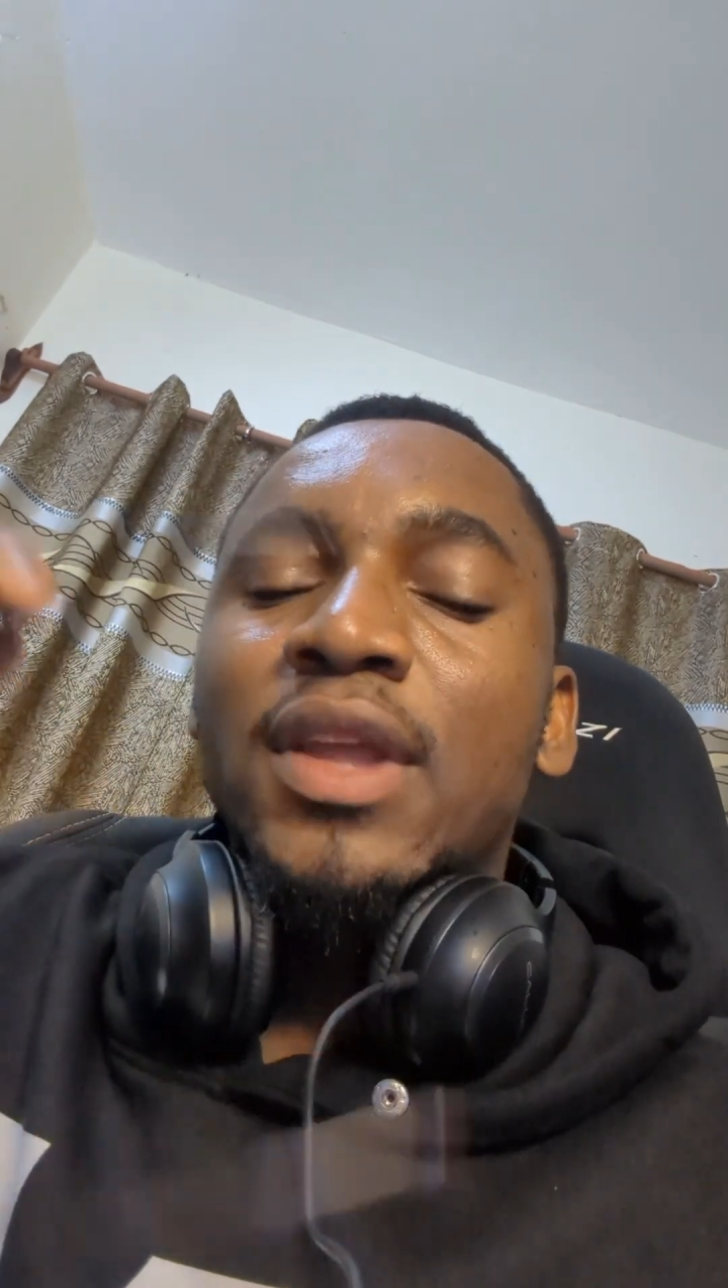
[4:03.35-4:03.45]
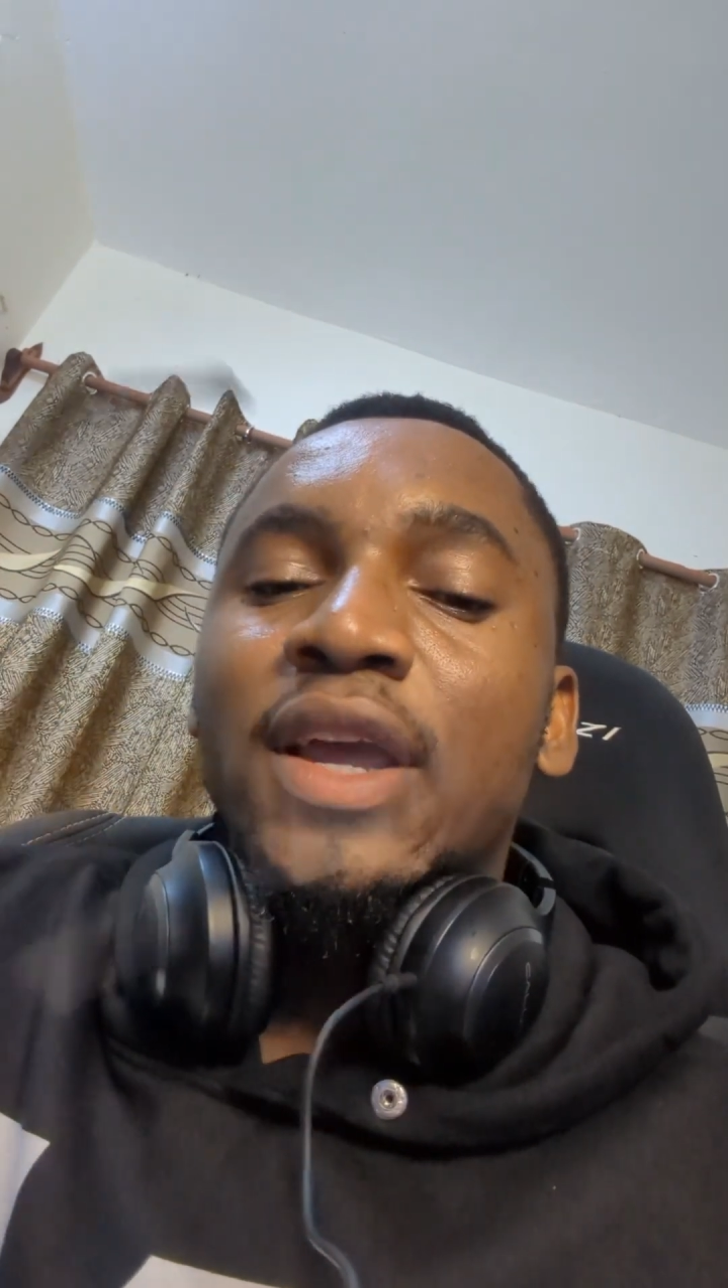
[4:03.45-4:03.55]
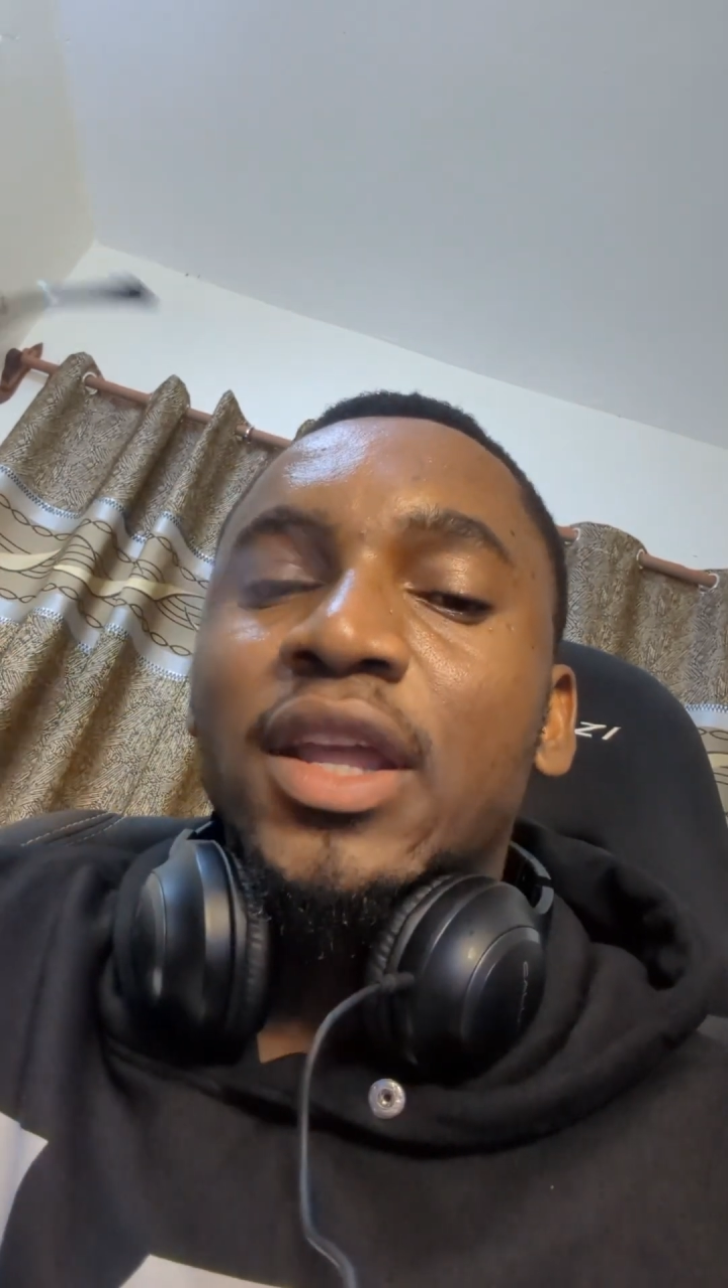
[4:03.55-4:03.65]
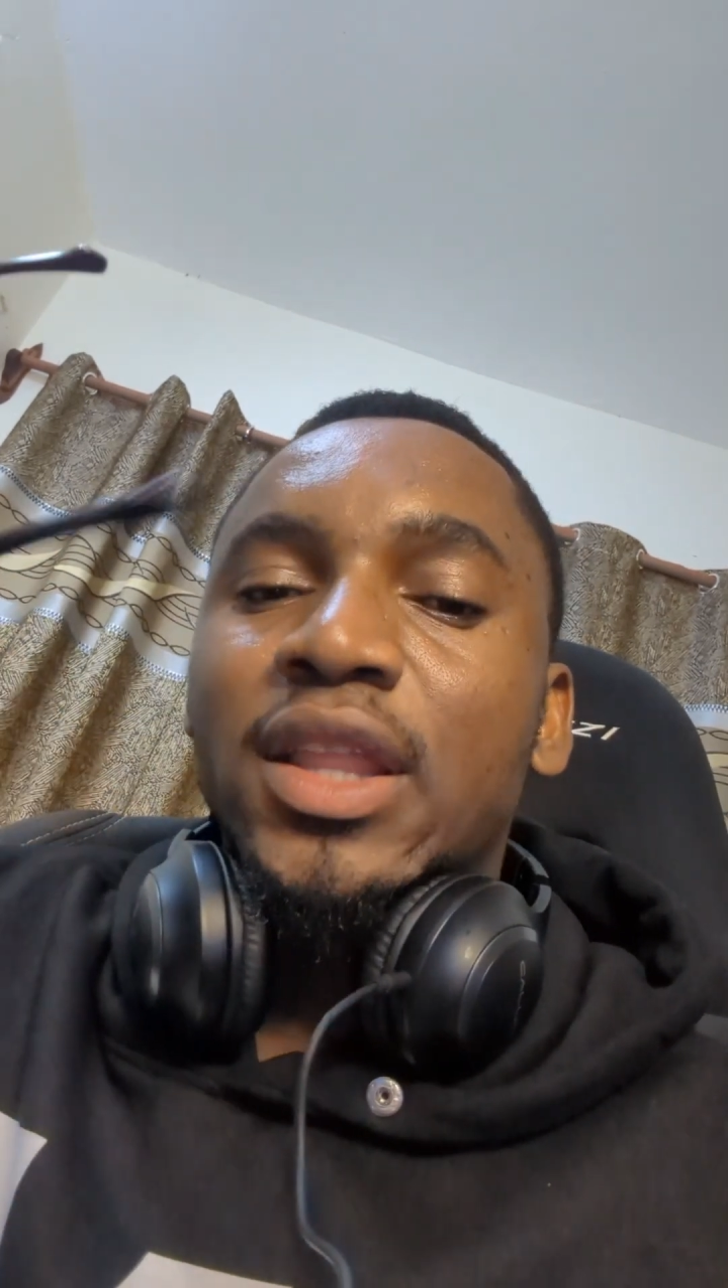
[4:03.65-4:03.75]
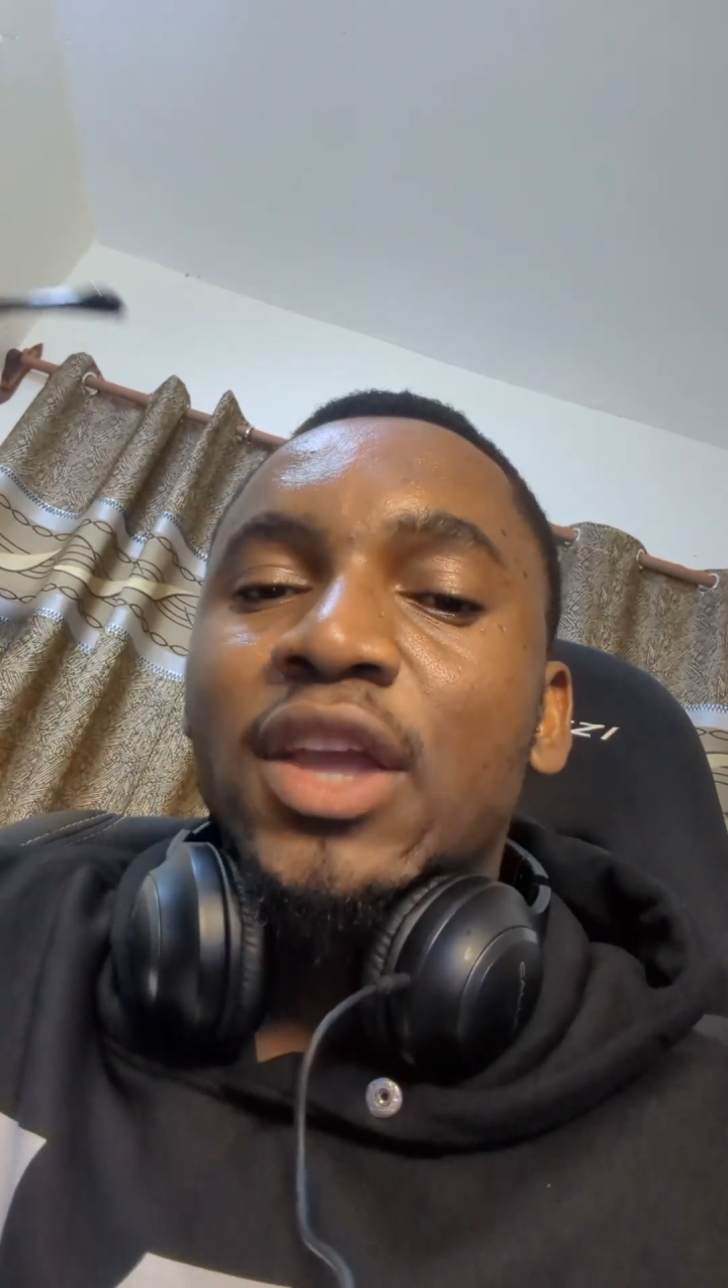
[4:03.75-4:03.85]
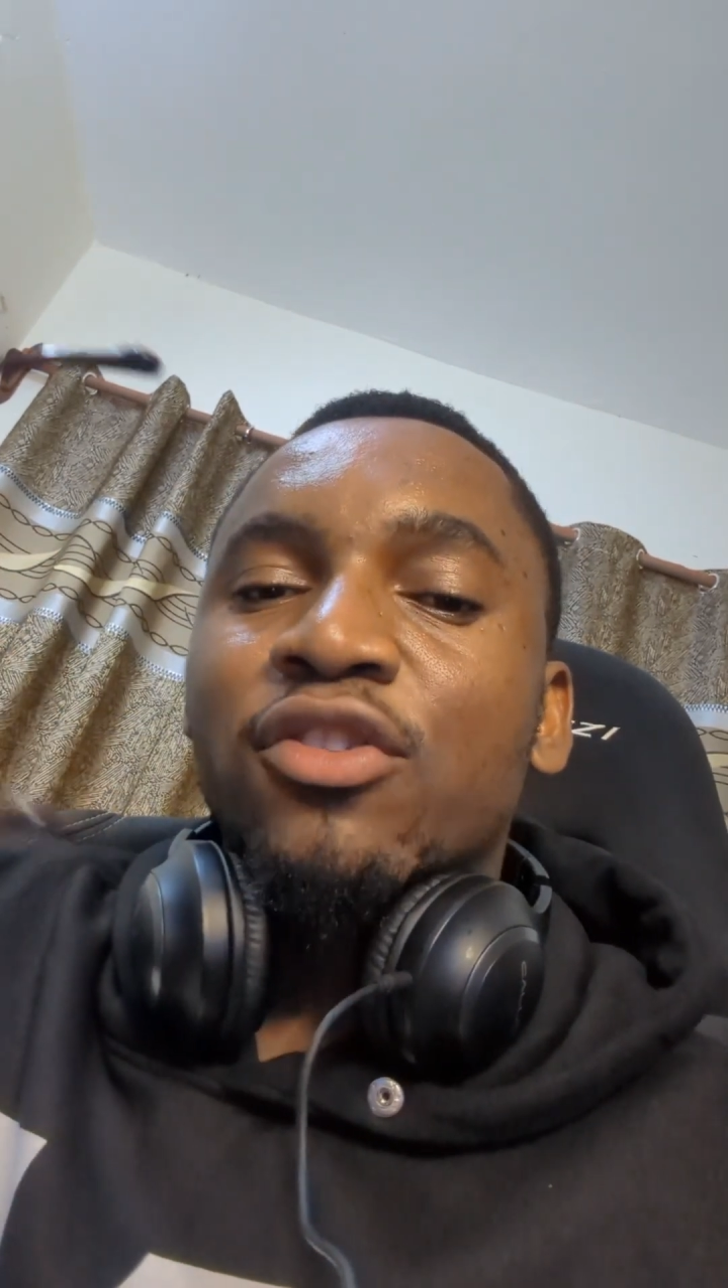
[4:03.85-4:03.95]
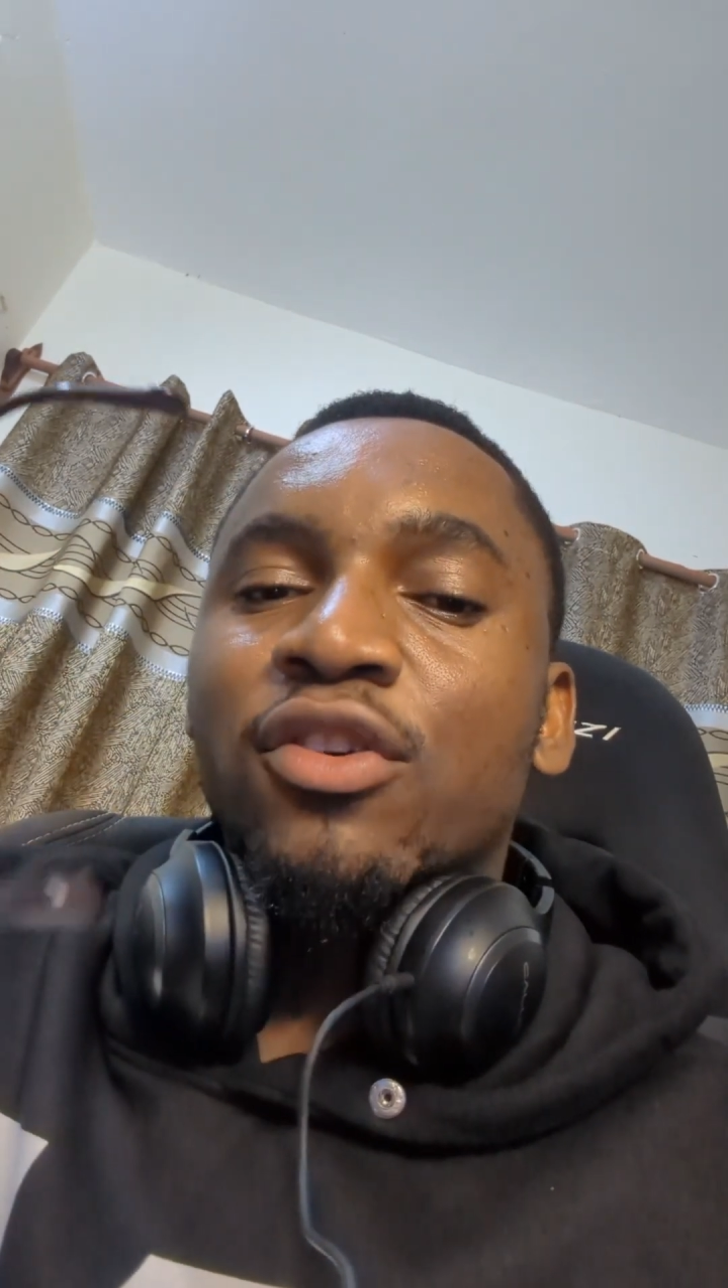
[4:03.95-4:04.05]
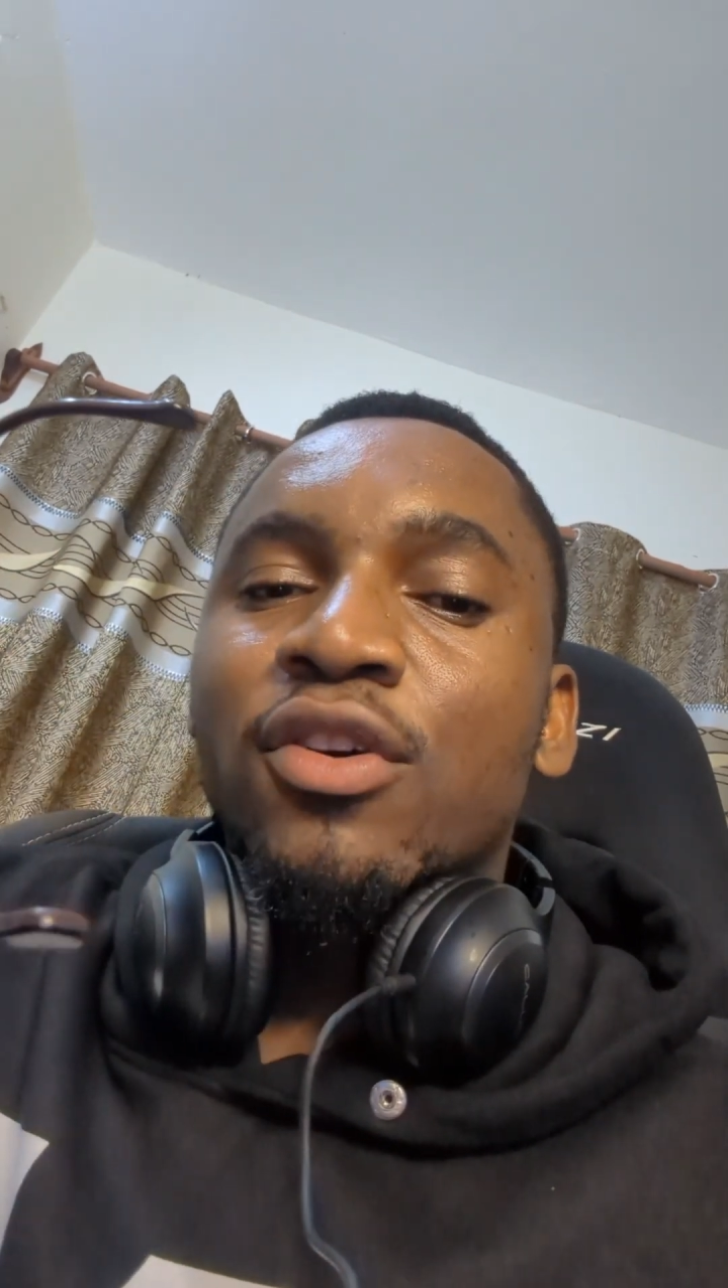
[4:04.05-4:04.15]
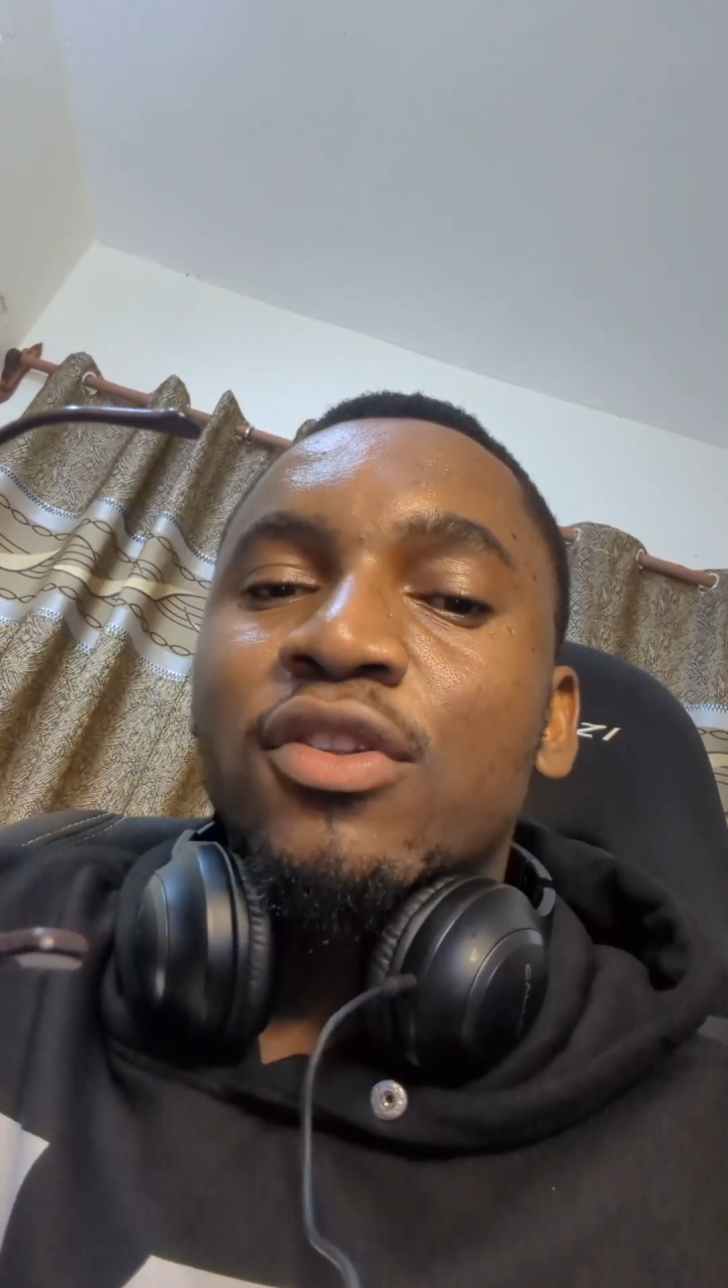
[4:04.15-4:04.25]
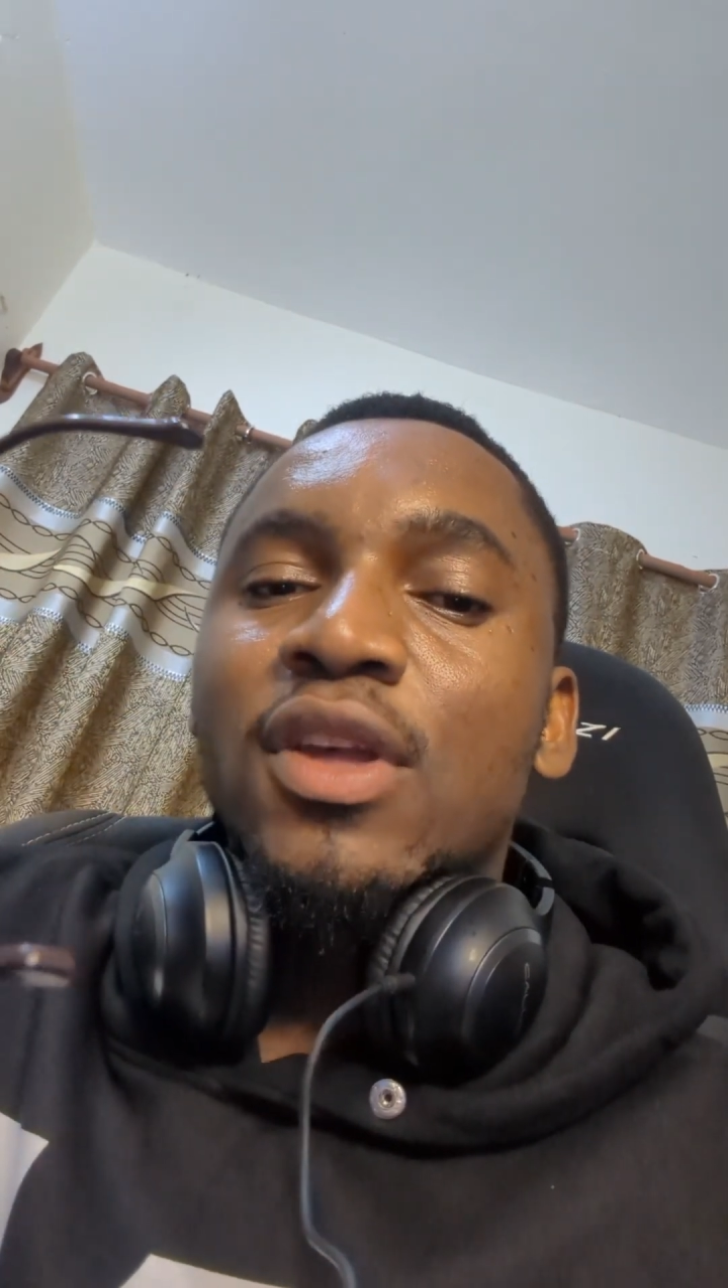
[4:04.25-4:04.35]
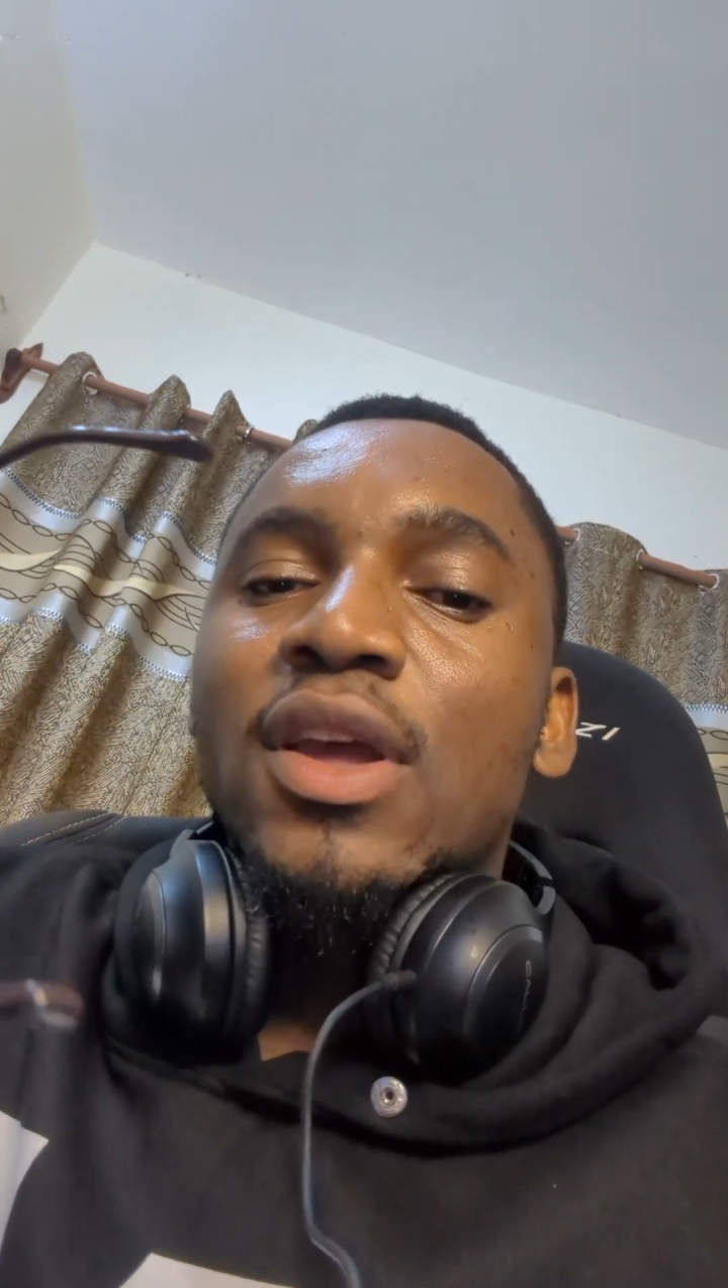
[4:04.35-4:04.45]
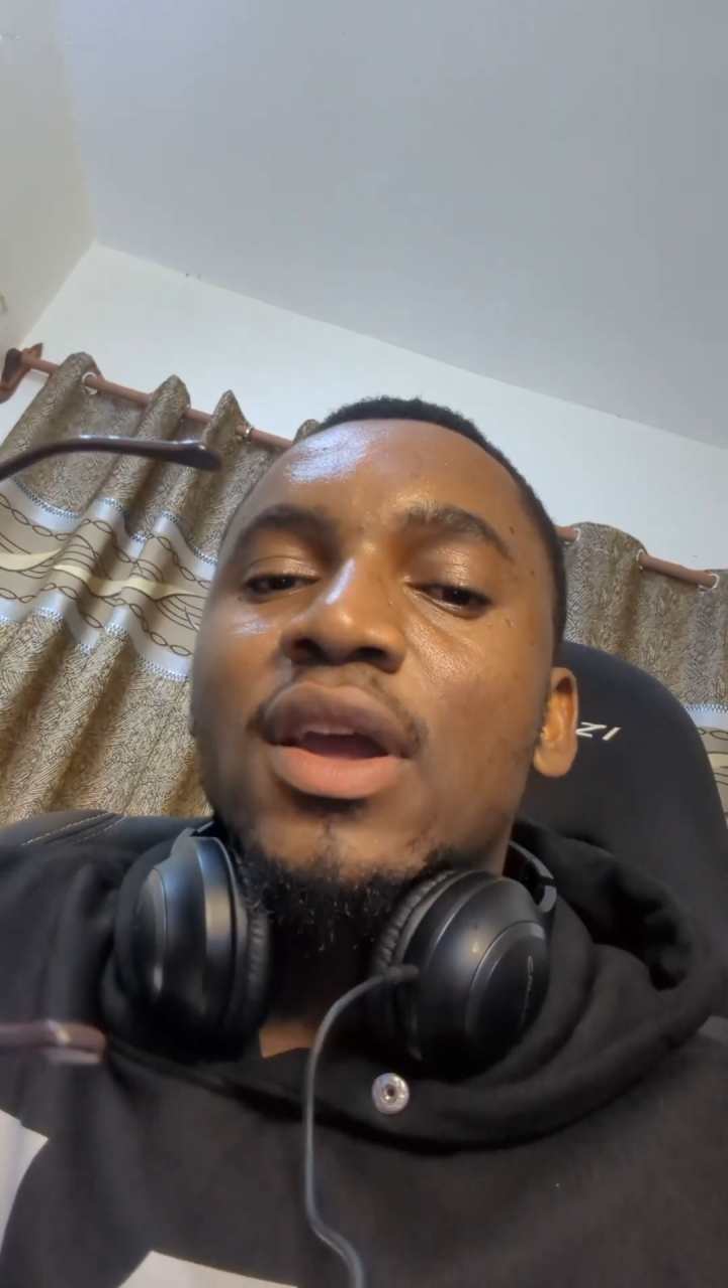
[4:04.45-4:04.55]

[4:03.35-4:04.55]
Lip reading: architectures